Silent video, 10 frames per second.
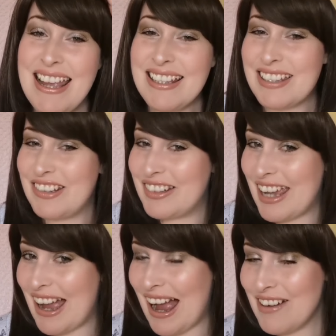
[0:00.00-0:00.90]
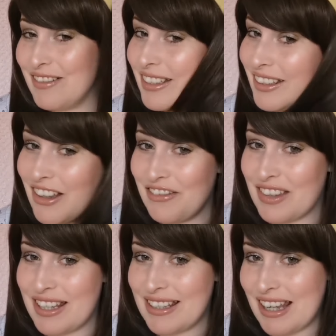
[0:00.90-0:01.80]
So yeah, I really love
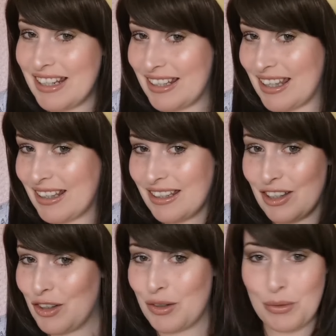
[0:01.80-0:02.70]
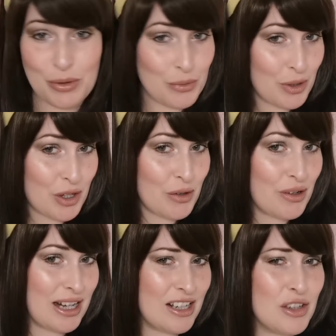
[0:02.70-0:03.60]
this. I just think this is so cute,
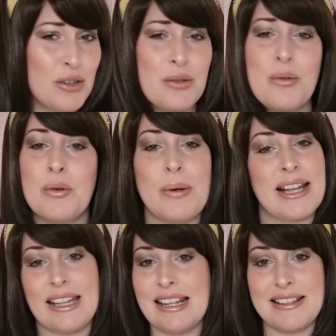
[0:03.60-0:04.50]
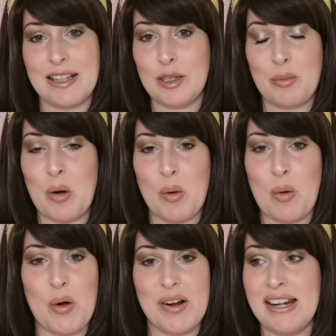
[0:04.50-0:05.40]
and it's so quick and easy to pop
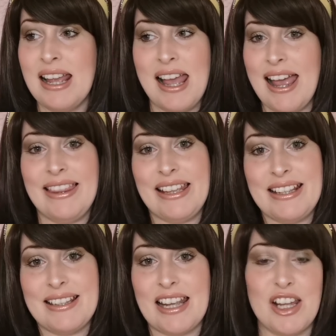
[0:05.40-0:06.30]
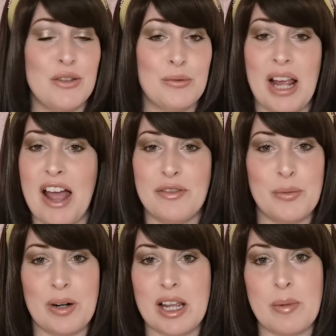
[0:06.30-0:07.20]
on. And like I say, you don't have to
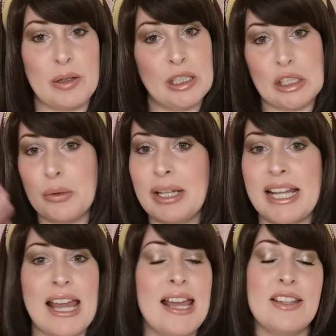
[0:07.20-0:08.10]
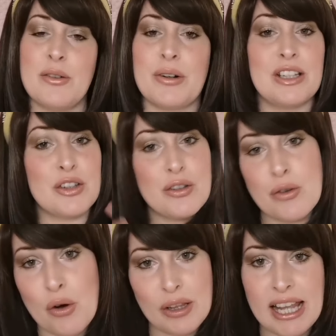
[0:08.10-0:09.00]
worry about gluing it or
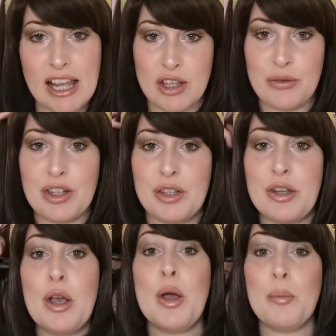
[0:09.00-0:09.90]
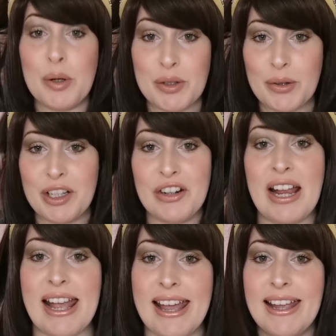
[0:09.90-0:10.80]
installing it. You just put it on your
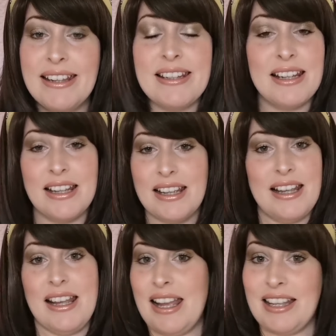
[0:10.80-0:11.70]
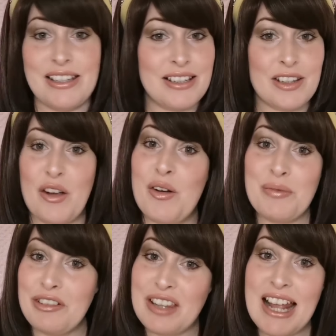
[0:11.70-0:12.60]
head and just get on
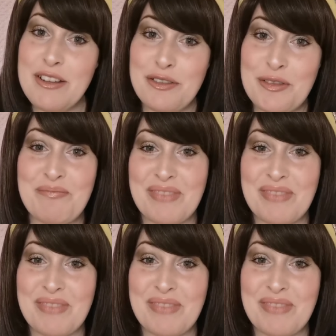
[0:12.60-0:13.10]
with life.